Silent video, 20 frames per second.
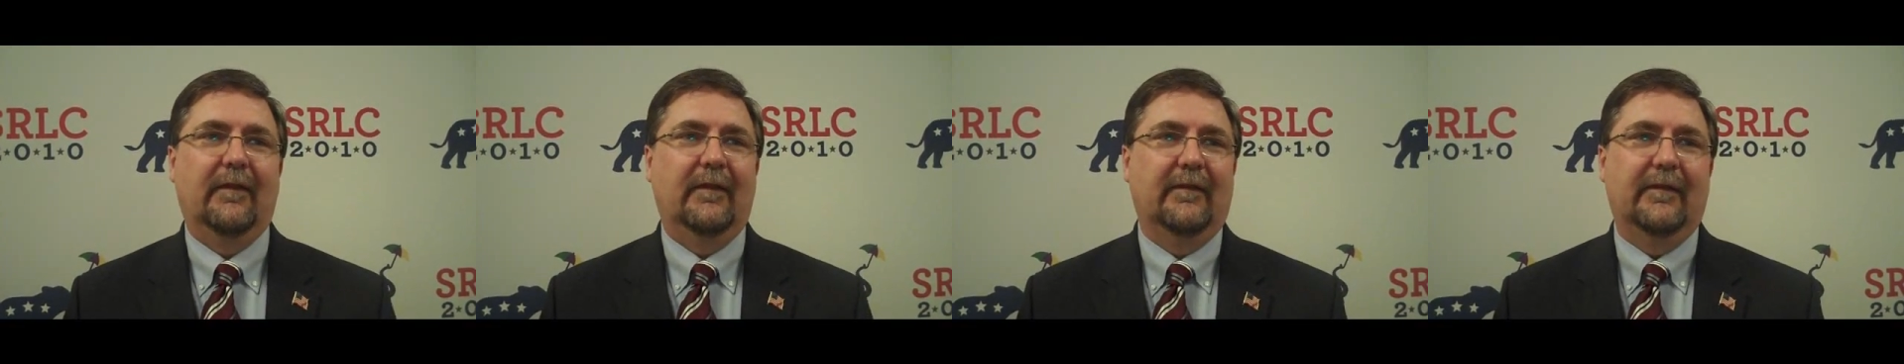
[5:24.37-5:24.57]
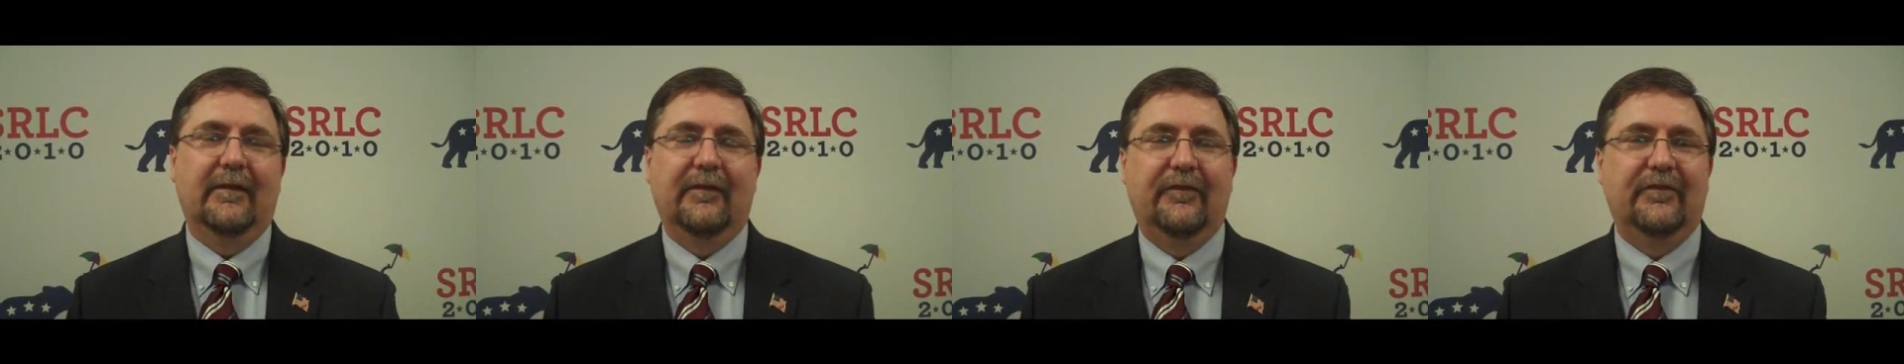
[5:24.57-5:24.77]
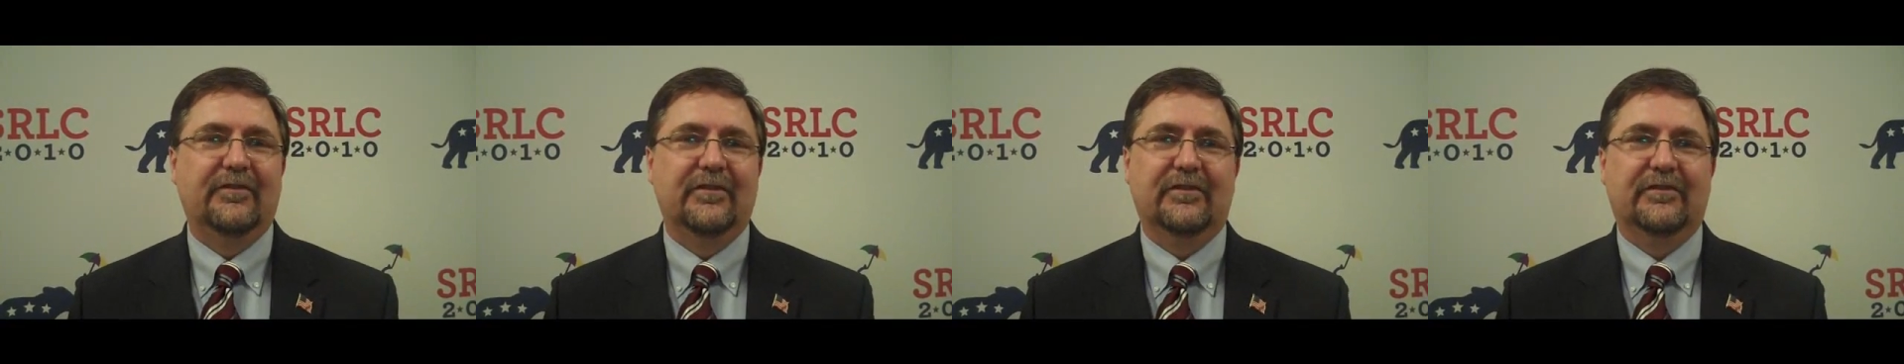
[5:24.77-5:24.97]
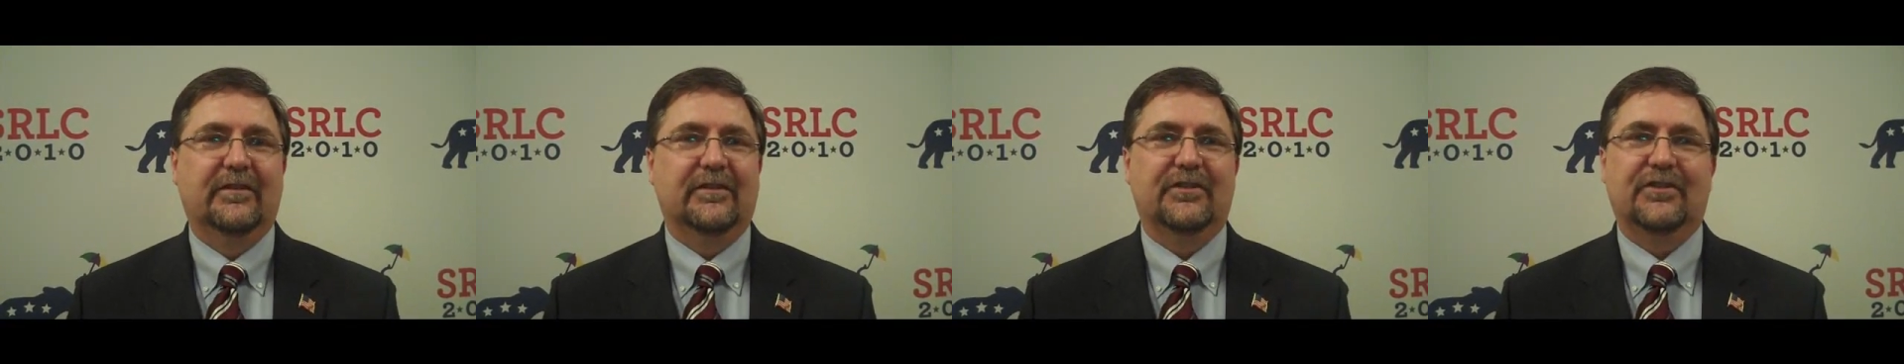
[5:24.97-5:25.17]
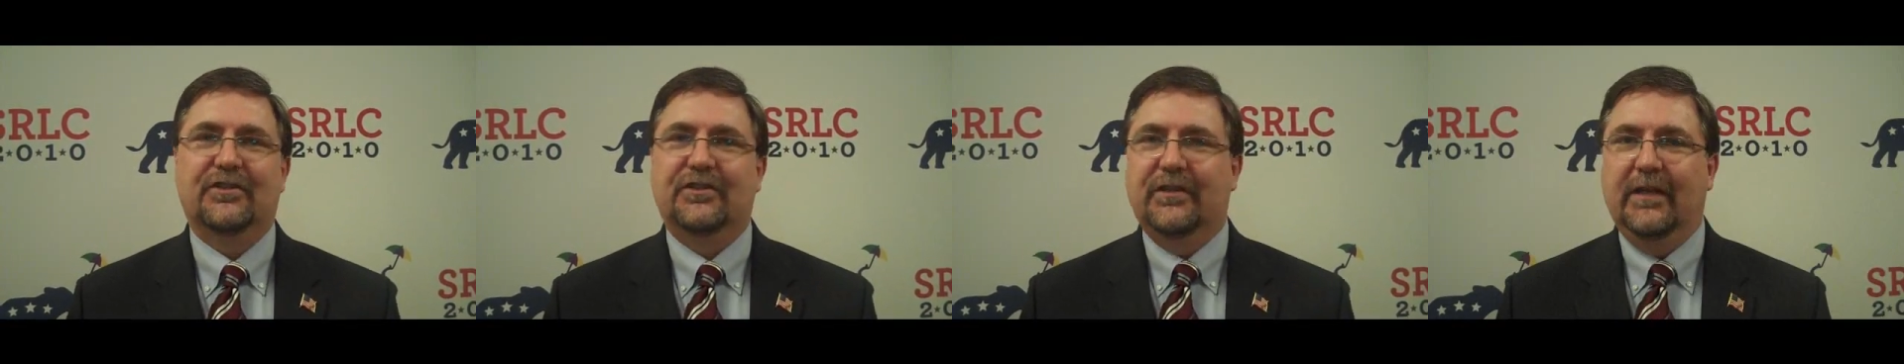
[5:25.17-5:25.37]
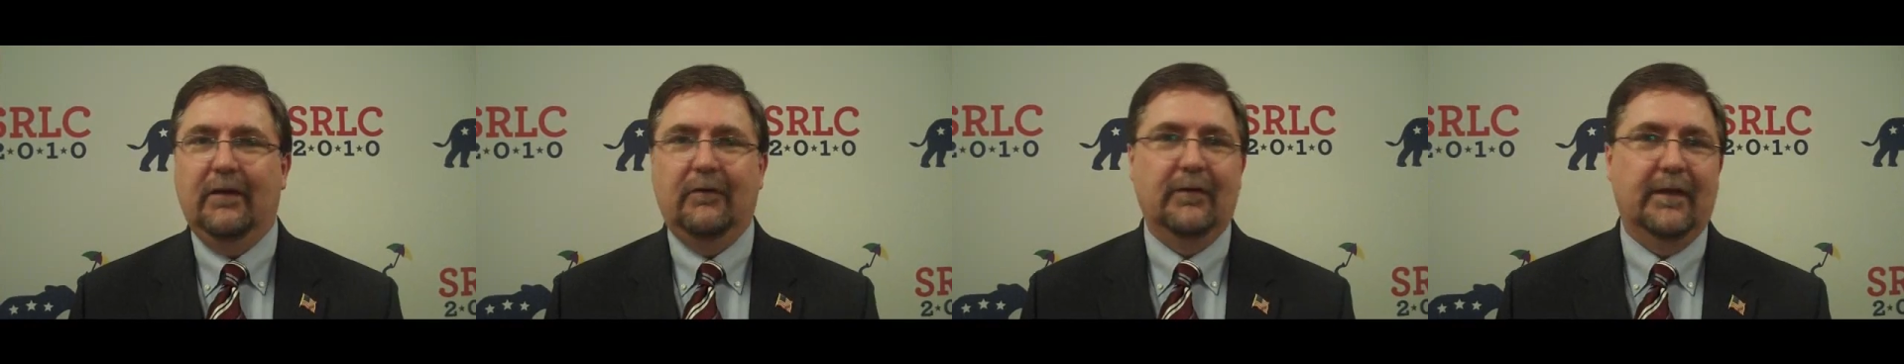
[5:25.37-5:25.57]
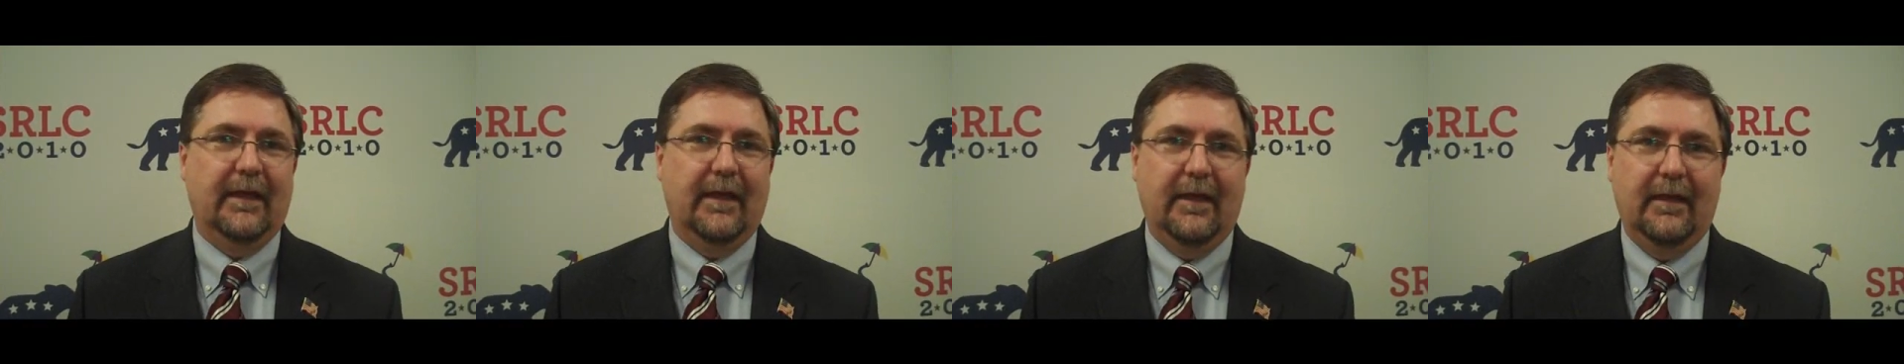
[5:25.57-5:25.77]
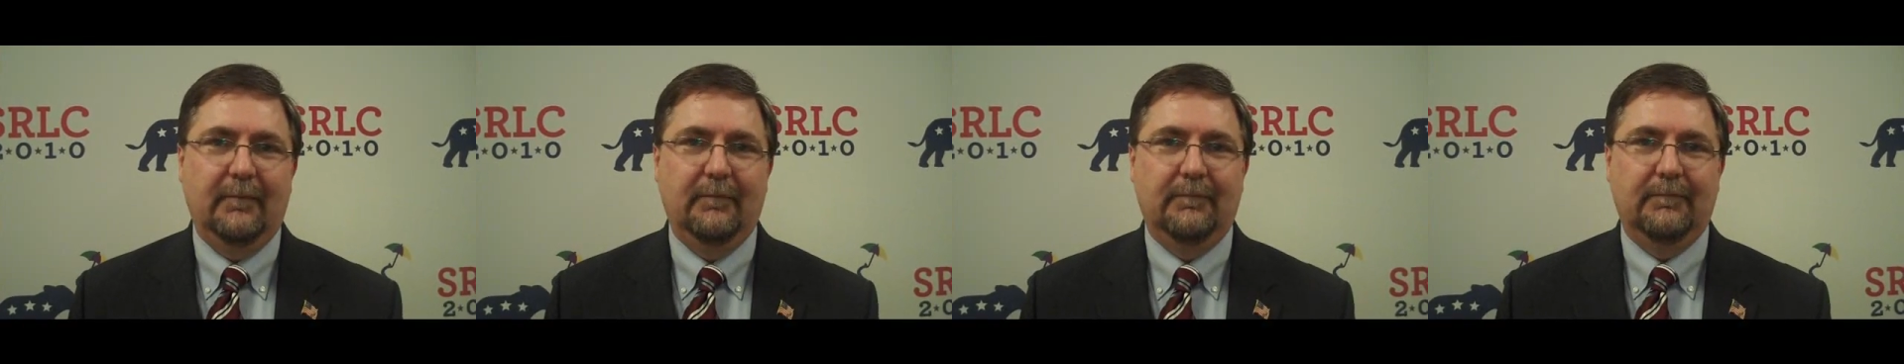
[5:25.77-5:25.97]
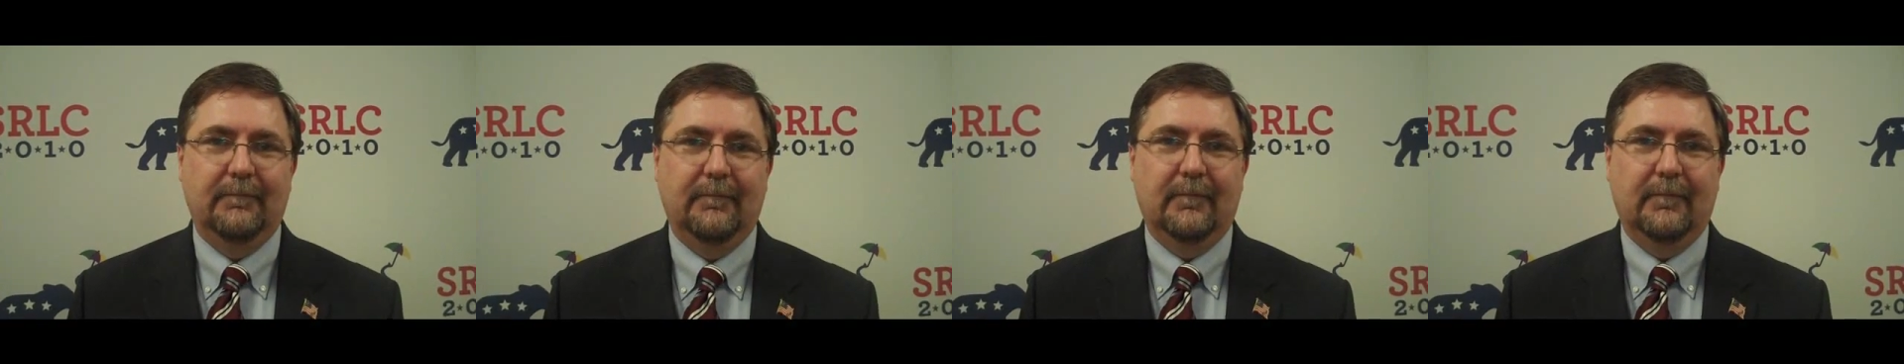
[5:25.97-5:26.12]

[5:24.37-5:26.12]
that this is just a shell game,